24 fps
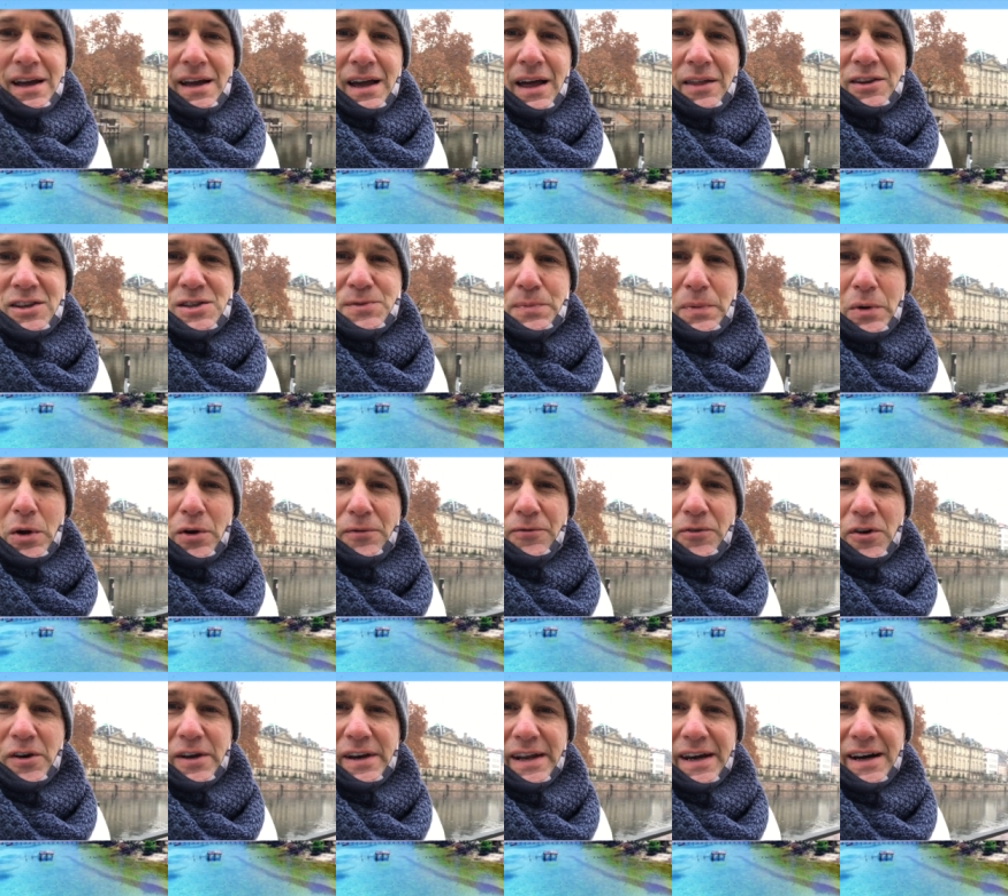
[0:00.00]
on this
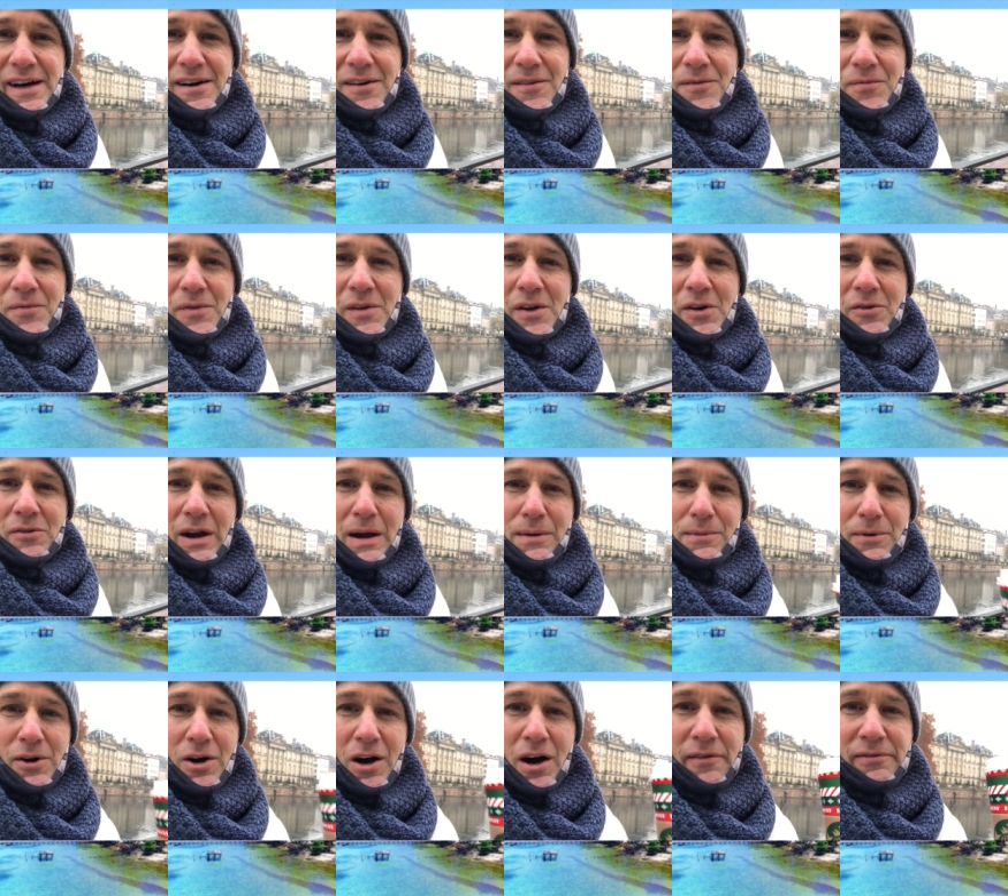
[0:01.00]
beautiful canal, grab
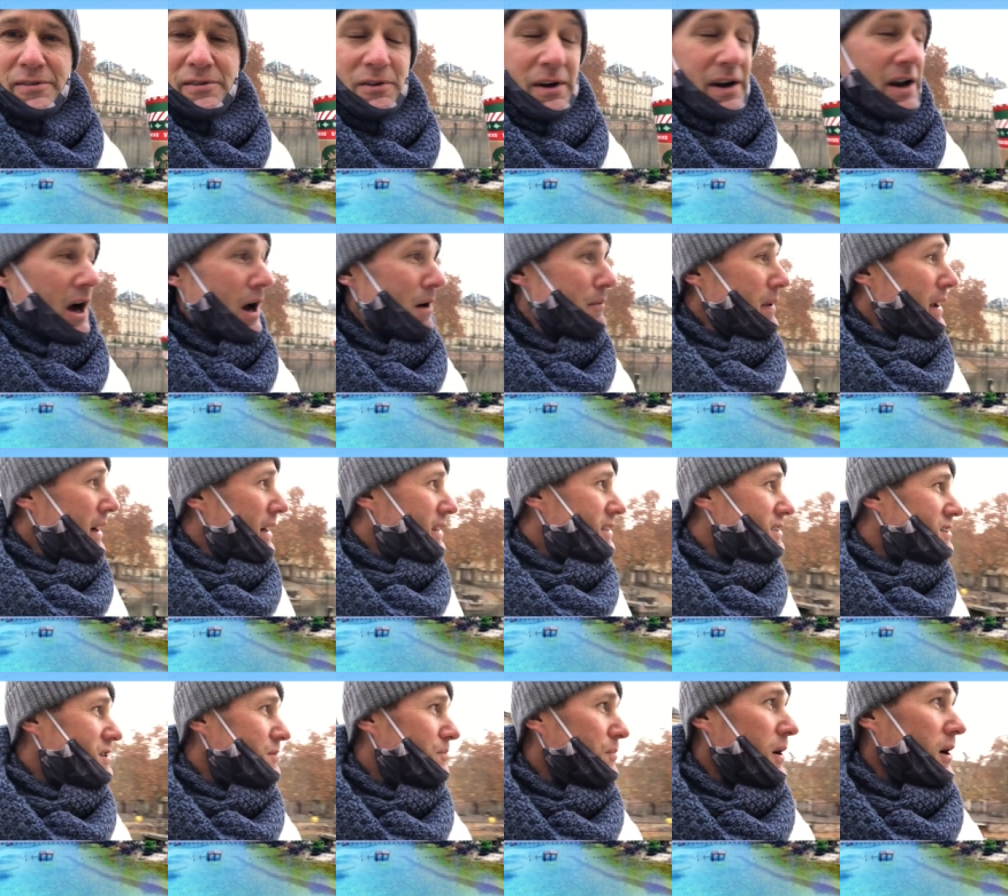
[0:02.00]
a coffee. Right now I'm heading
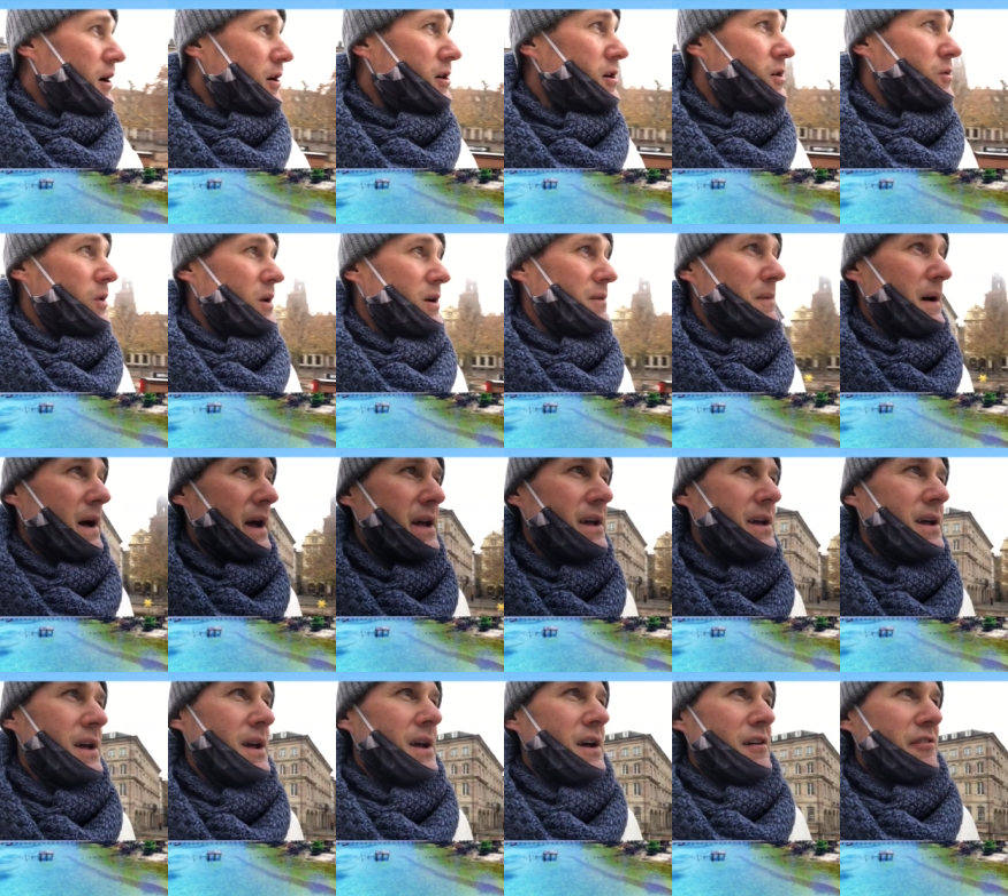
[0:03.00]
to the park, one of
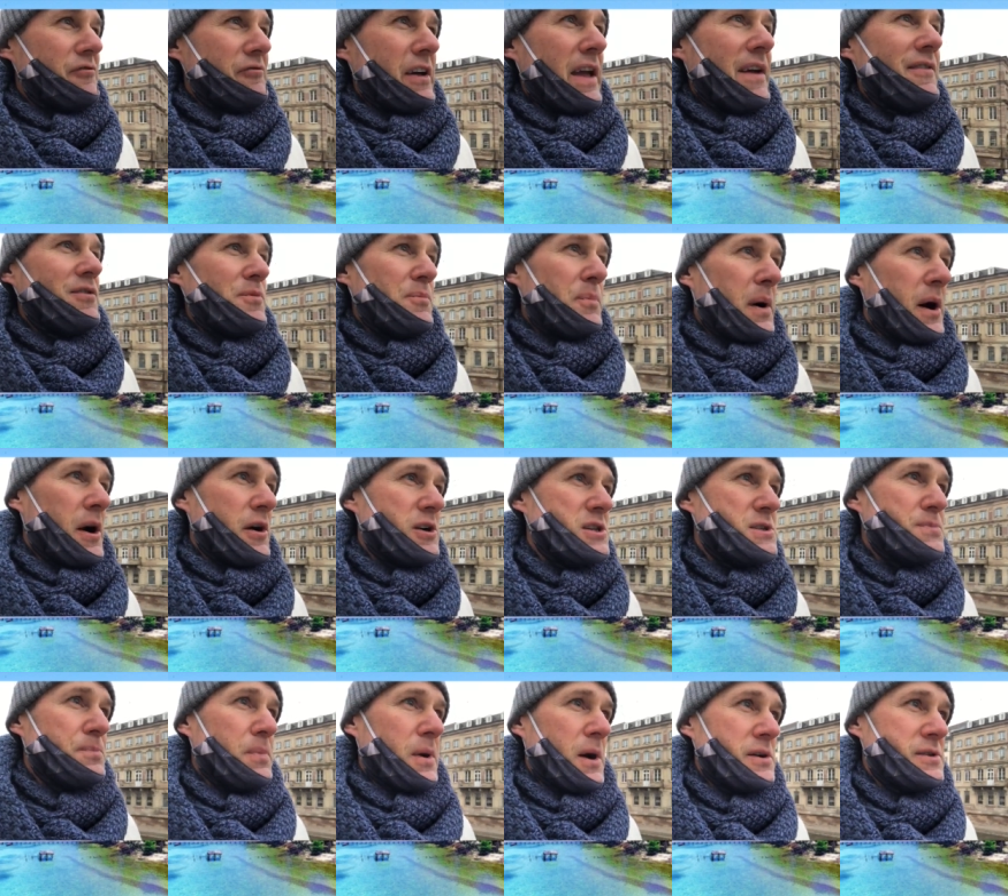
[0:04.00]
my favorite
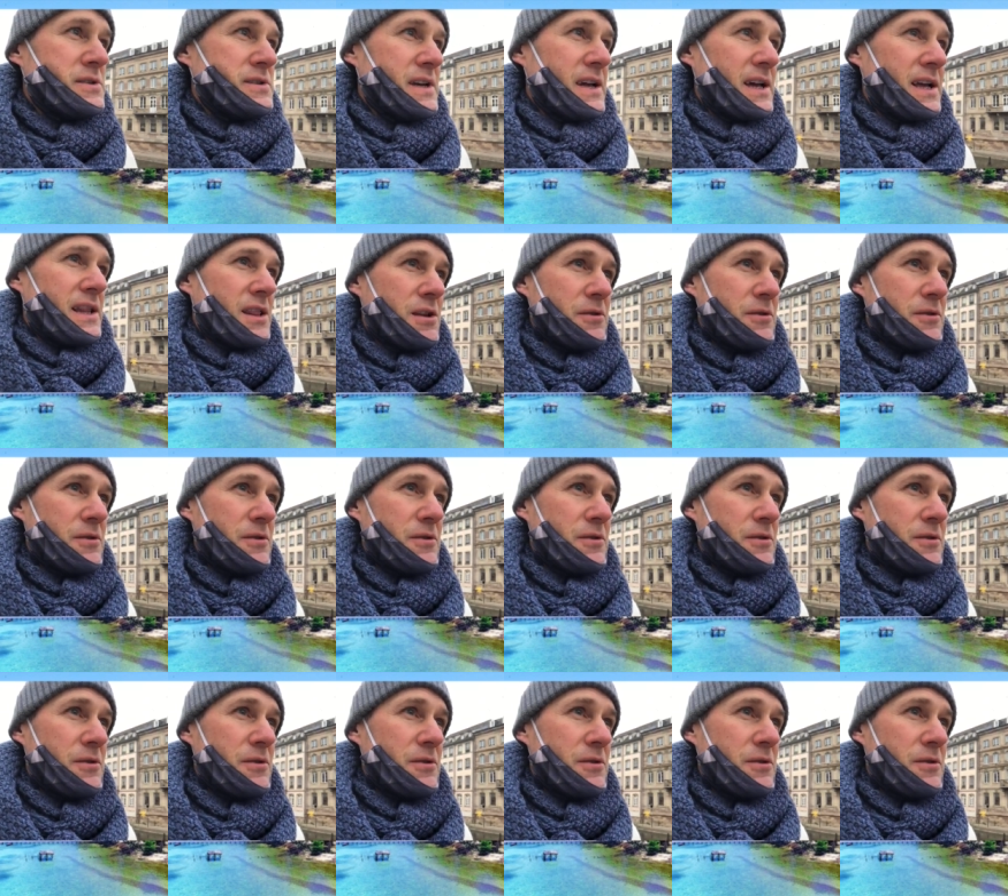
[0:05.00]
parks, Parc de